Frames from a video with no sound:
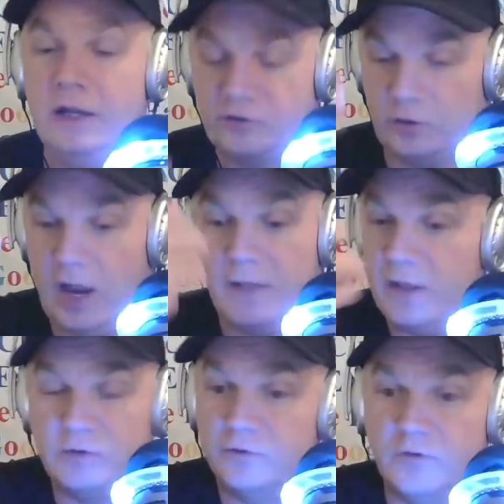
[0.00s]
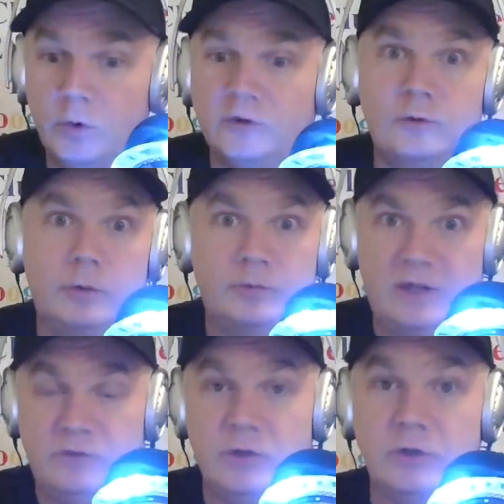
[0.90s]
So, and they've done focus groups.
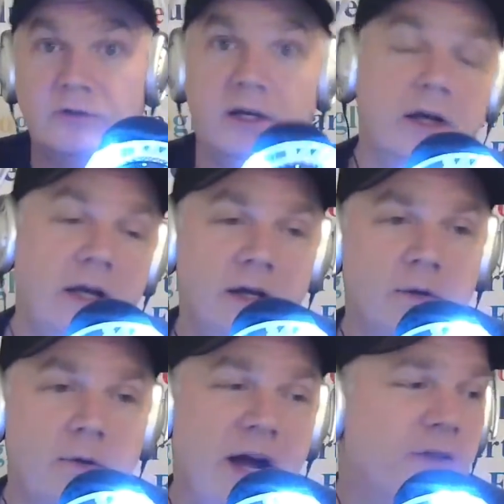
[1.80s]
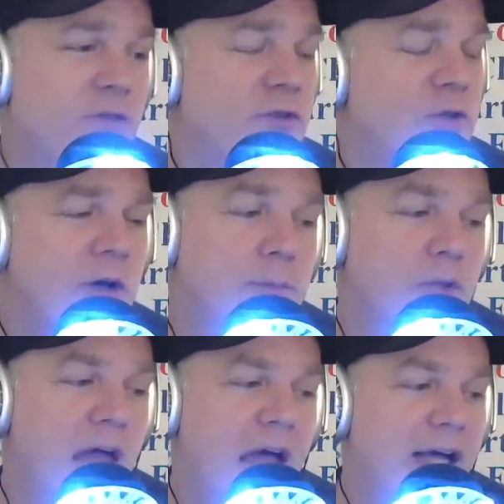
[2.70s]
They've shown it's like, why is shirt all
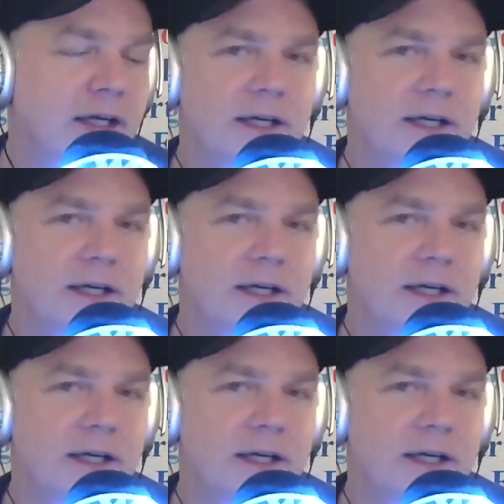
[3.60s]
black?